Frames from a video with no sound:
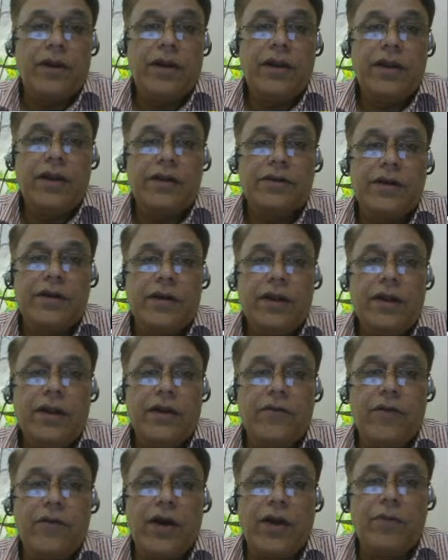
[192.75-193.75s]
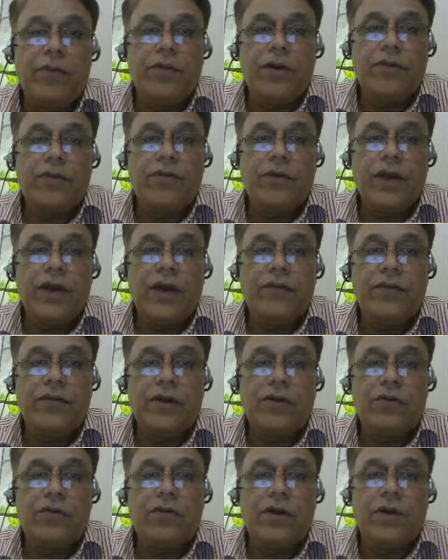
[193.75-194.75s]
In external environments, we have the
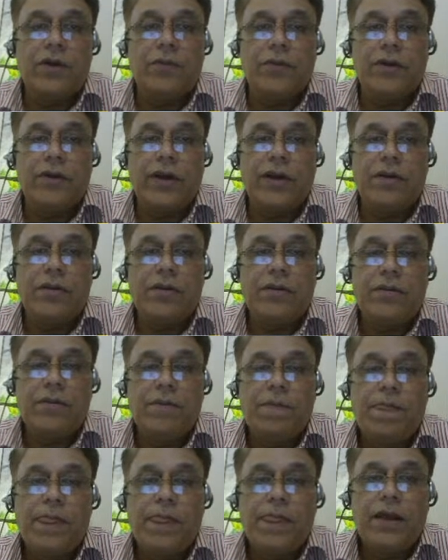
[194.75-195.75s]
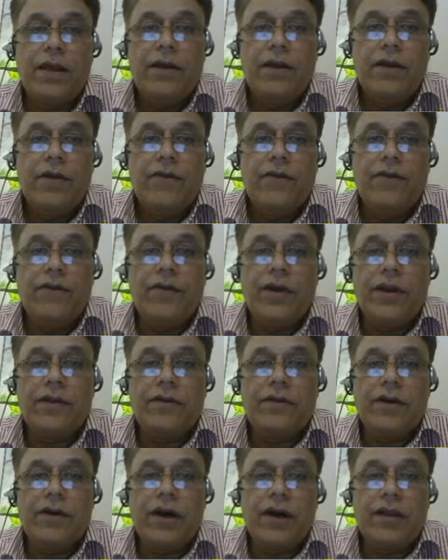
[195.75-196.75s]
two components. One
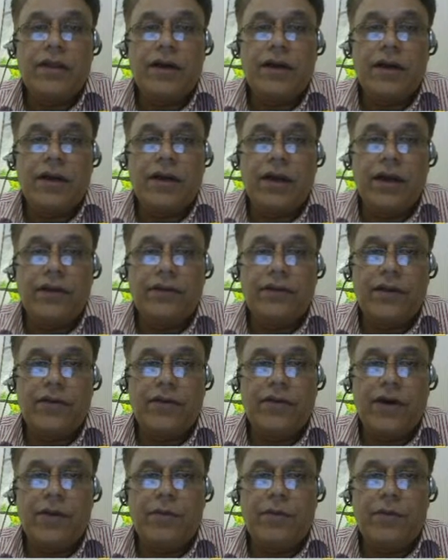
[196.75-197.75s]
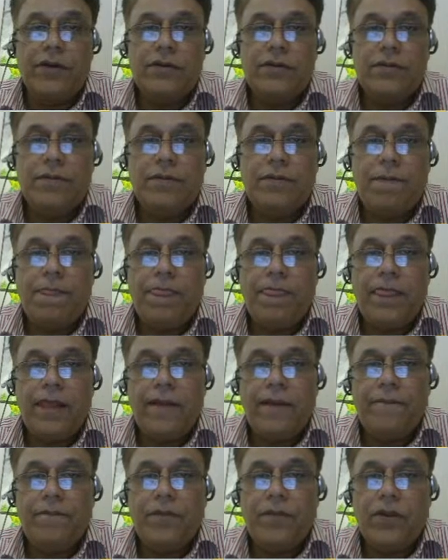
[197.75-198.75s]
is called the task environment.
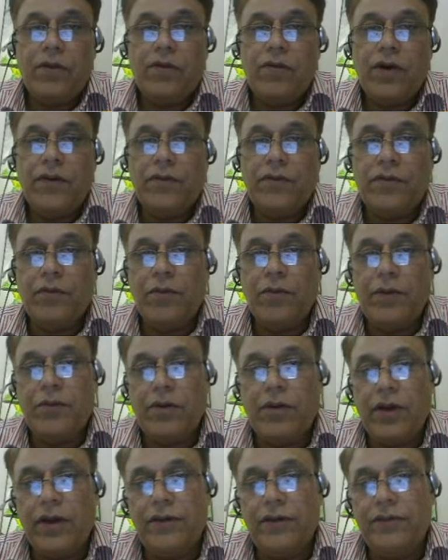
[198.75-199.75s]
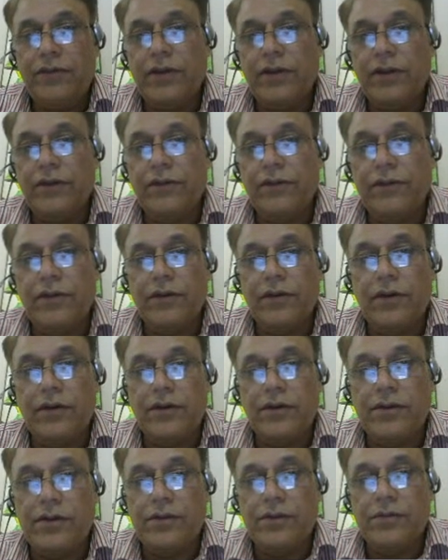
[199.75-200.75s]
You have to memorize this
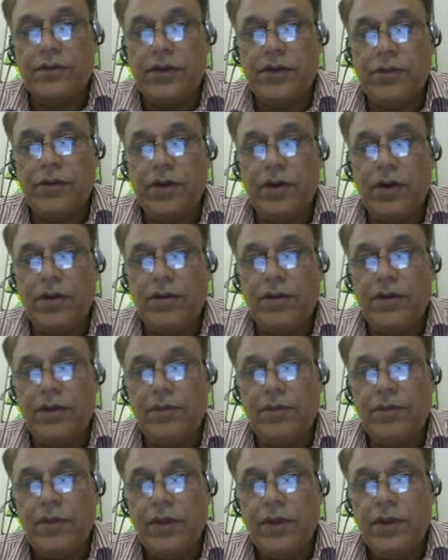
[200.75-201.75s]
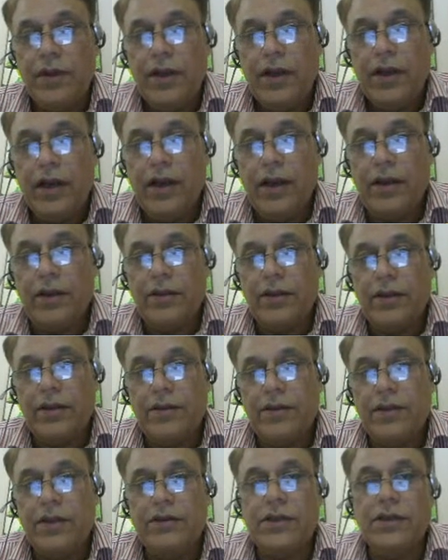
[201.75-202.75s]
terminology. Another
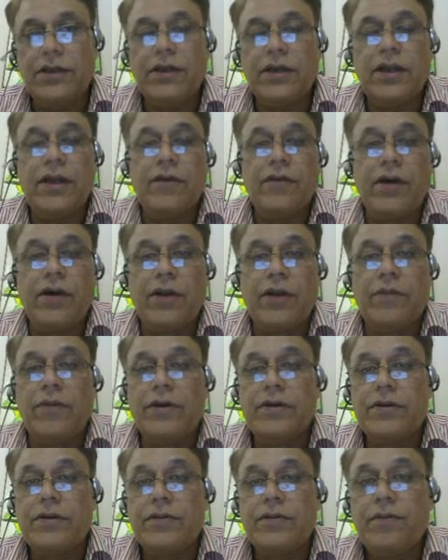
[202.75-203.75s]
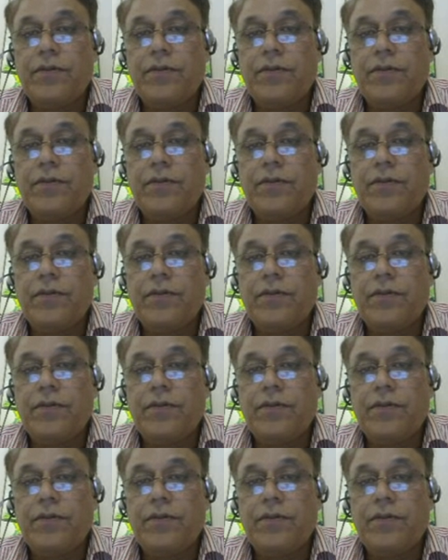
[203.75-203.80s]
is the general environment.